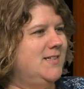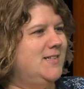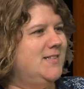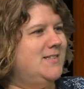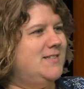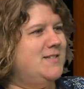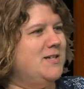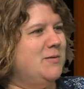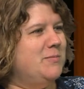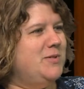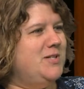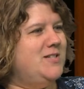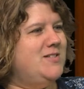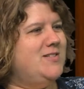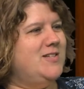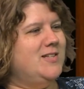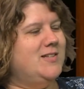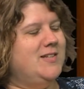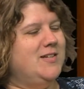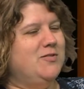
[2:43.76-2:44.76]
tell me to
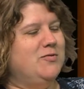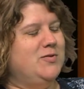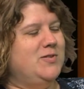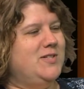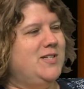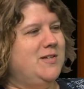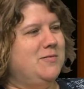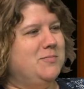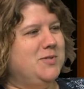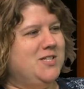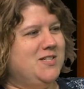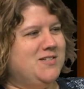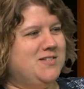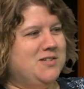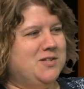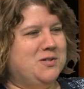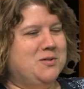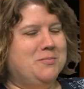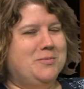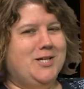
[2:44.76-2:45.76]
sit there for 10 minutes
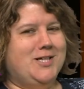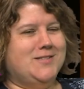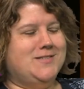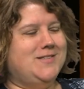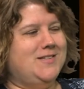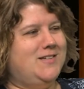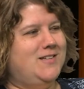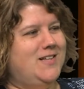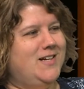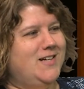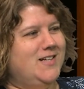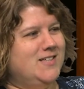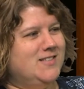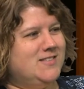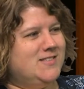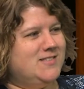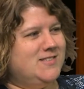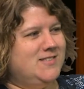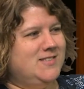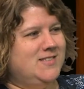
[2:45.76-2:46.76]
and go back to
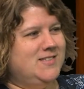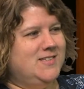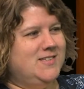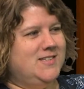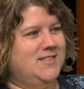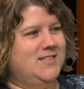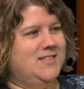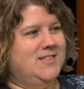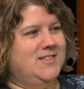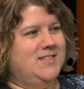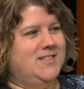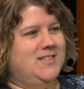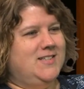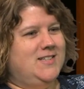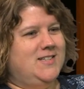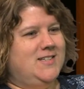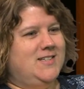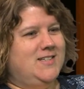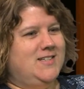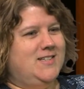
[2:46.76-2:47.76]
class.
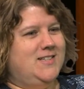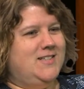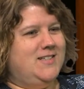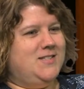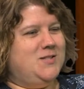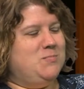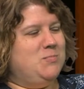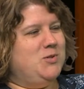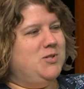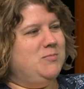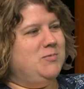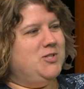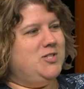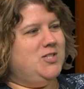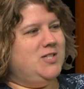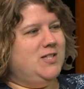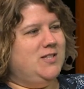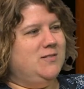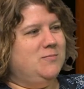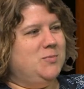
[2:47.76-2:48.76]
That's pretty
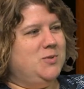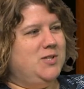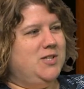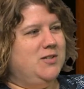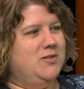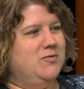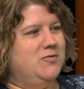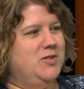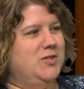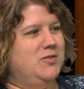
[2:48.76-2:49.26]
much it. Pretty uneventful.